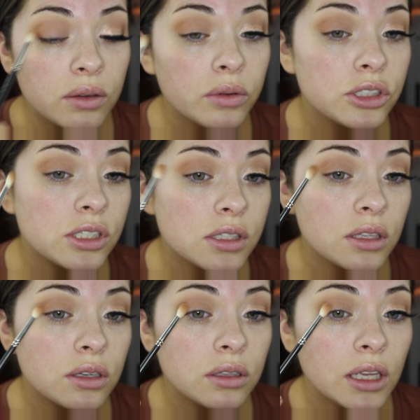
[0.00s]
which is
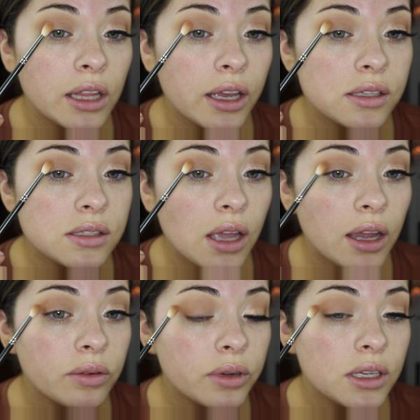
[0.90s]
literally like a
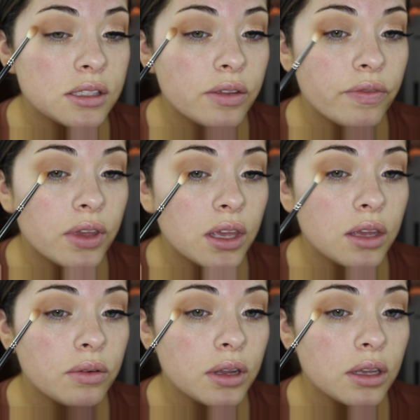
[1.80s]
sideways
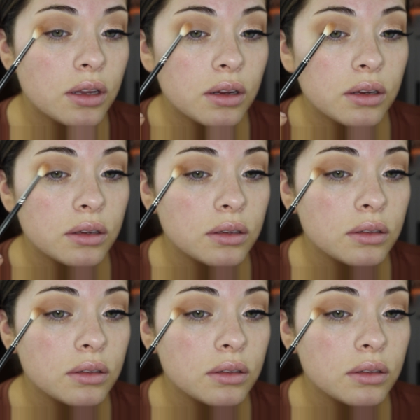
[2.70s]
V right here.